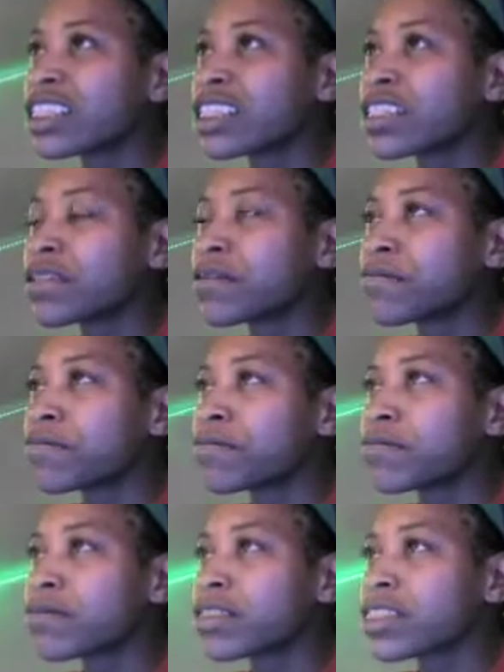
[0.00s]

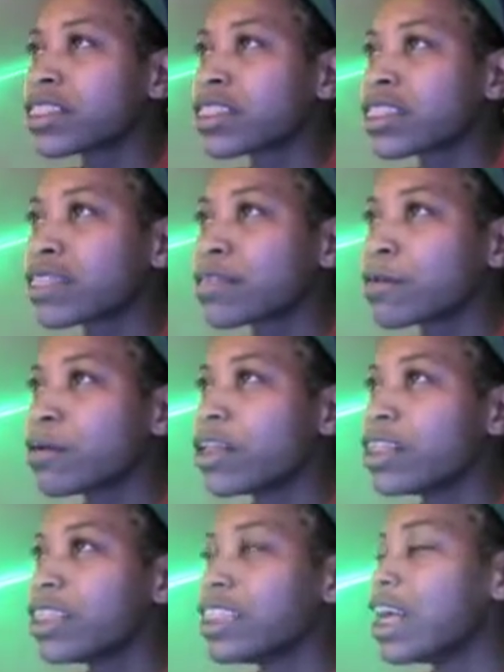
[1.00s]

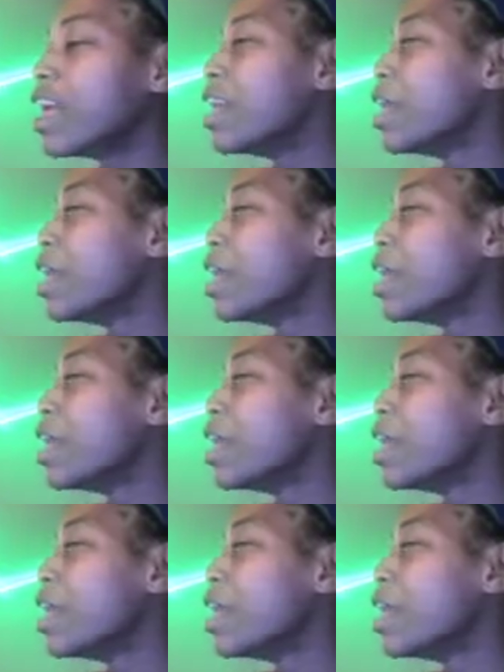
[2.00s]
The person shown says nothing.